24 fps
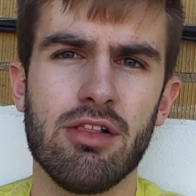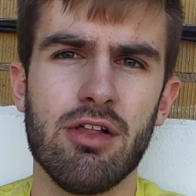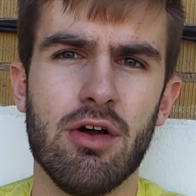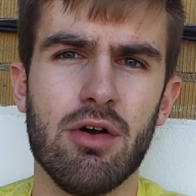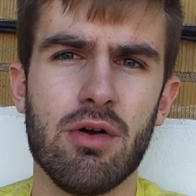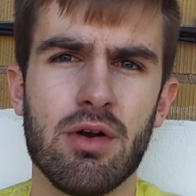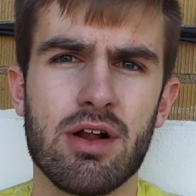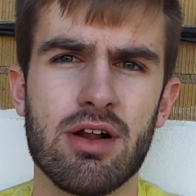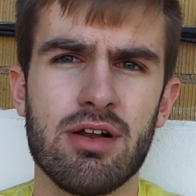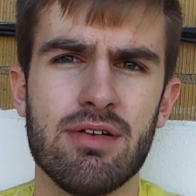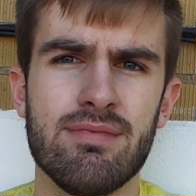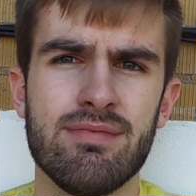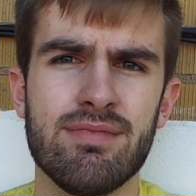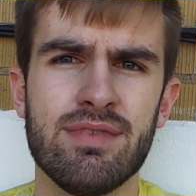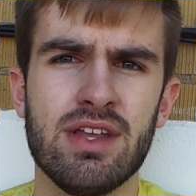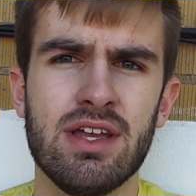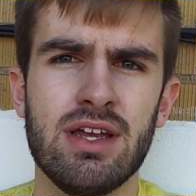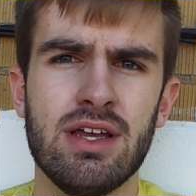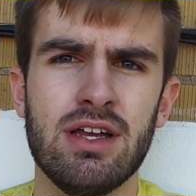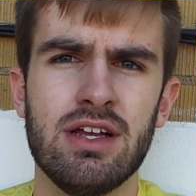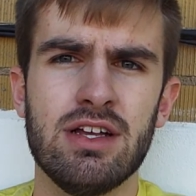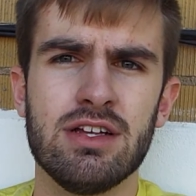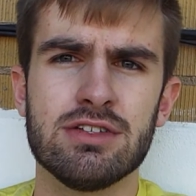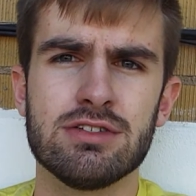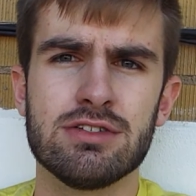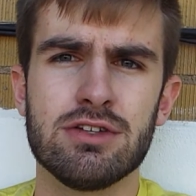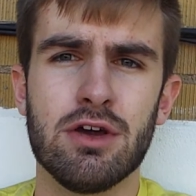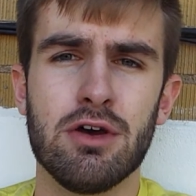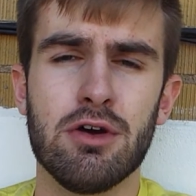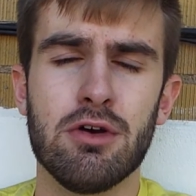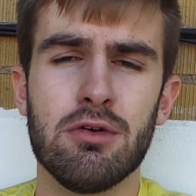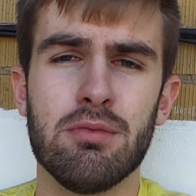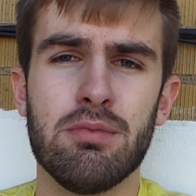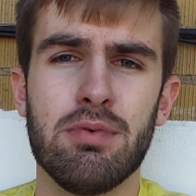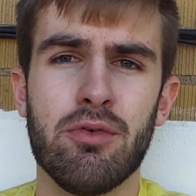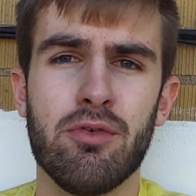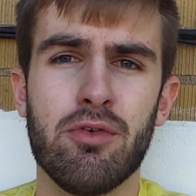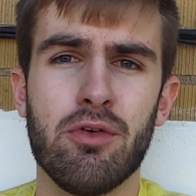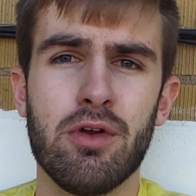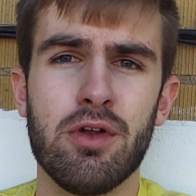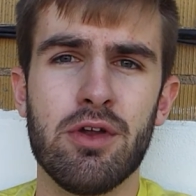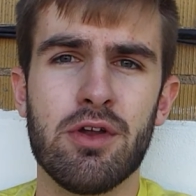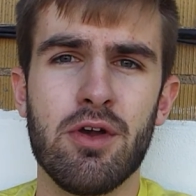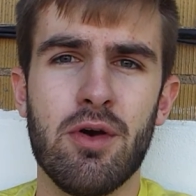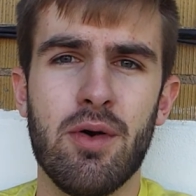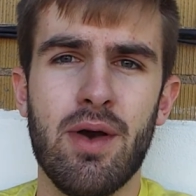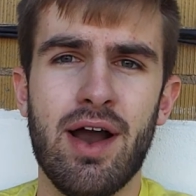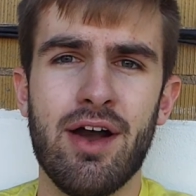lower. So before you
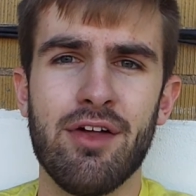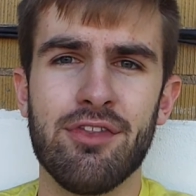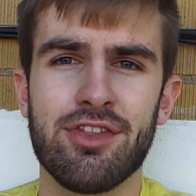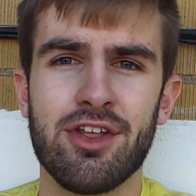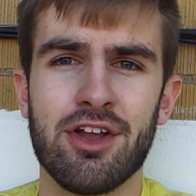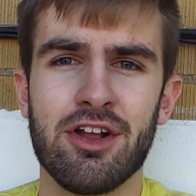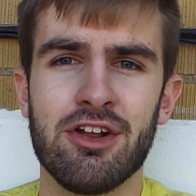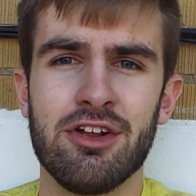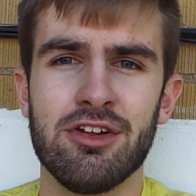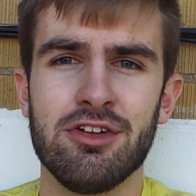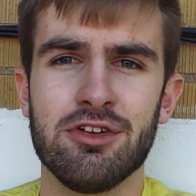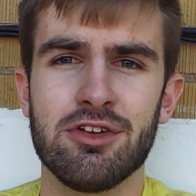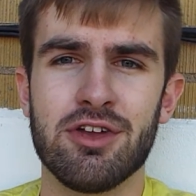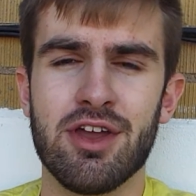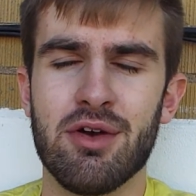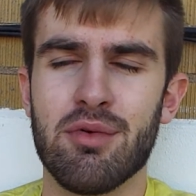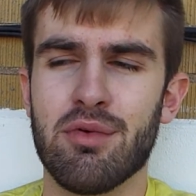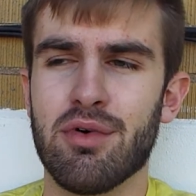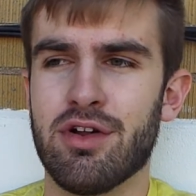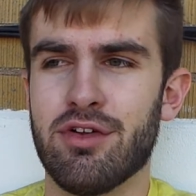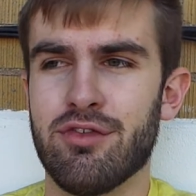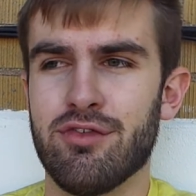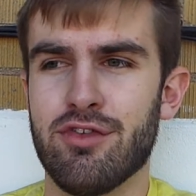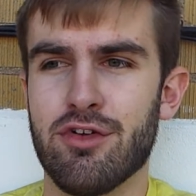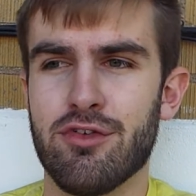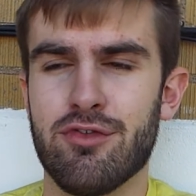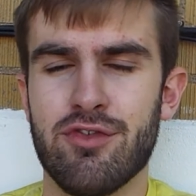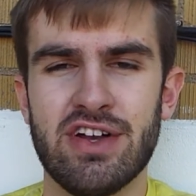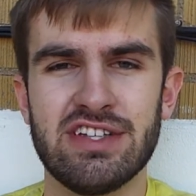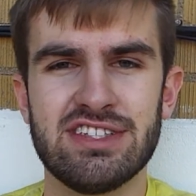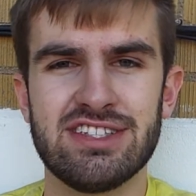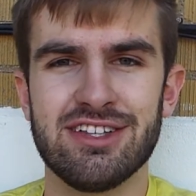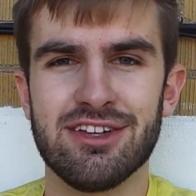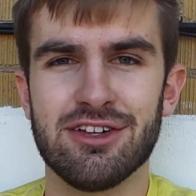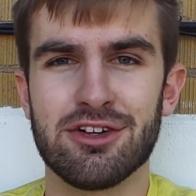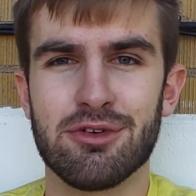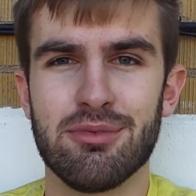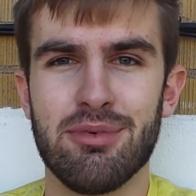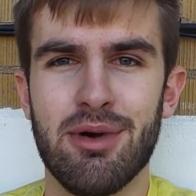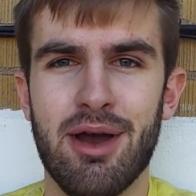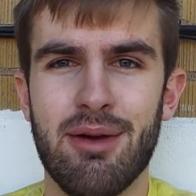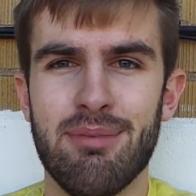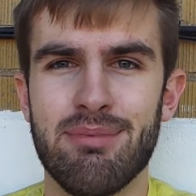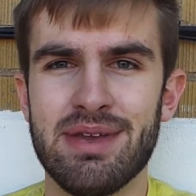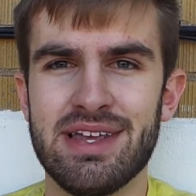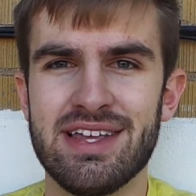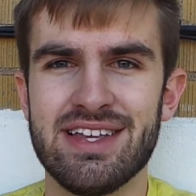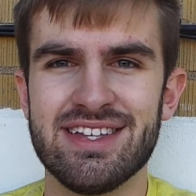go out there and you get one of your fuzzy little
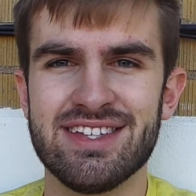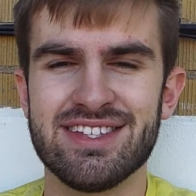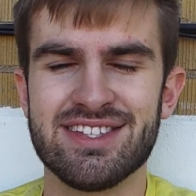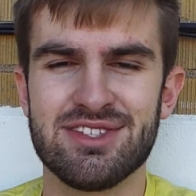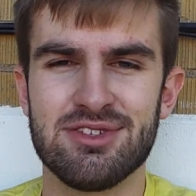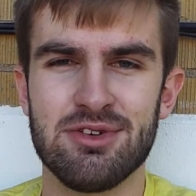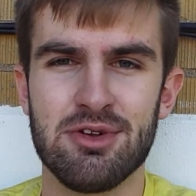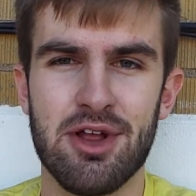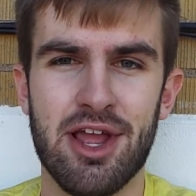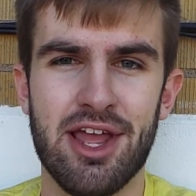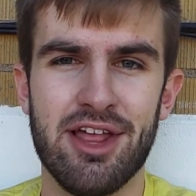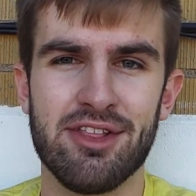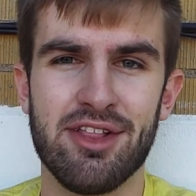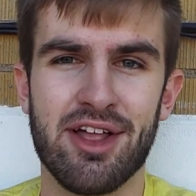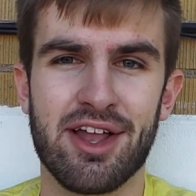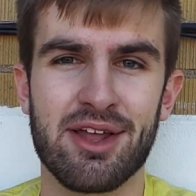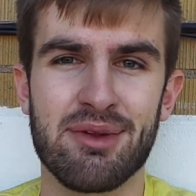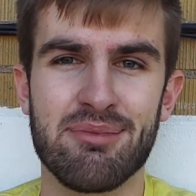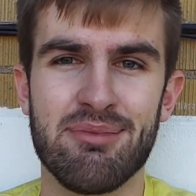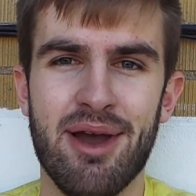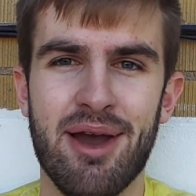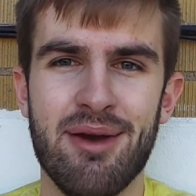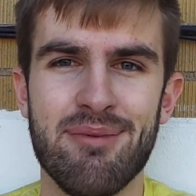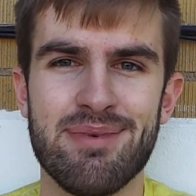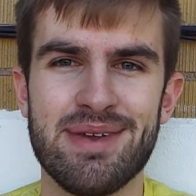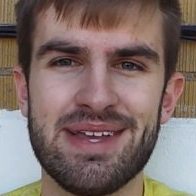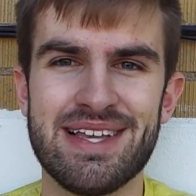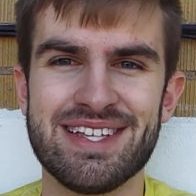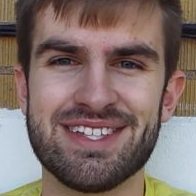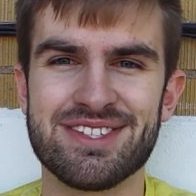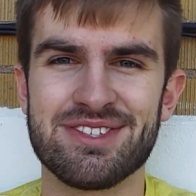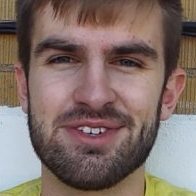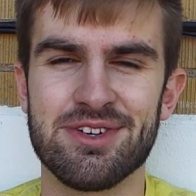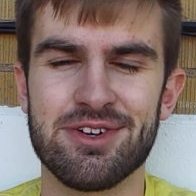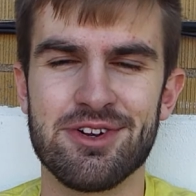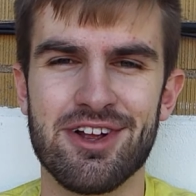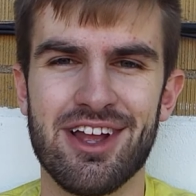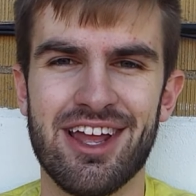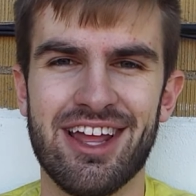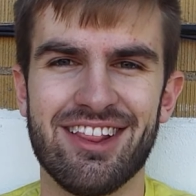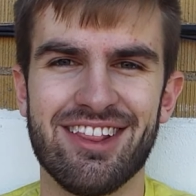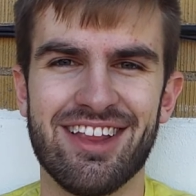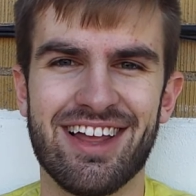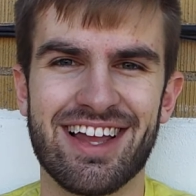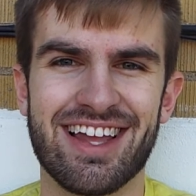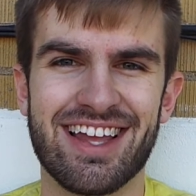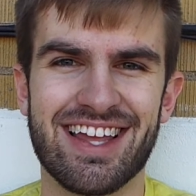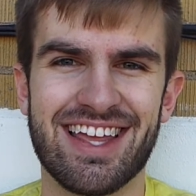puppies, your 8-legged puppies or your
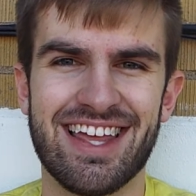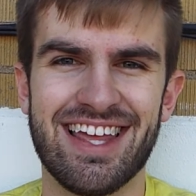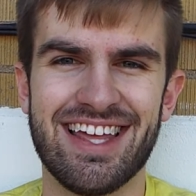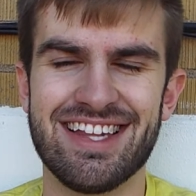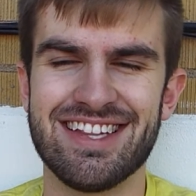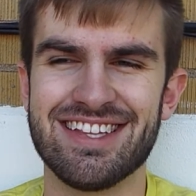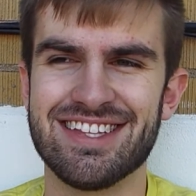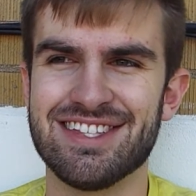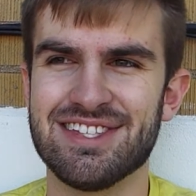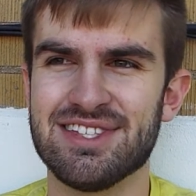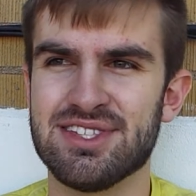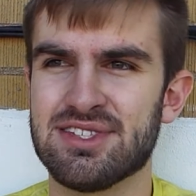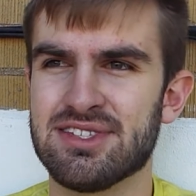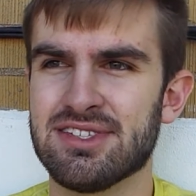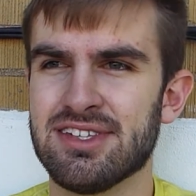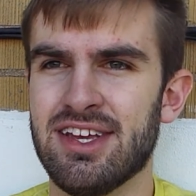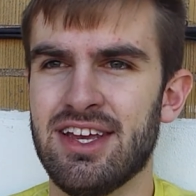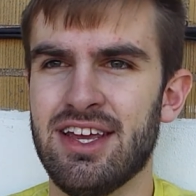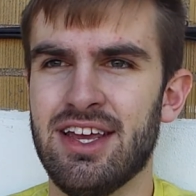8-legged kittens,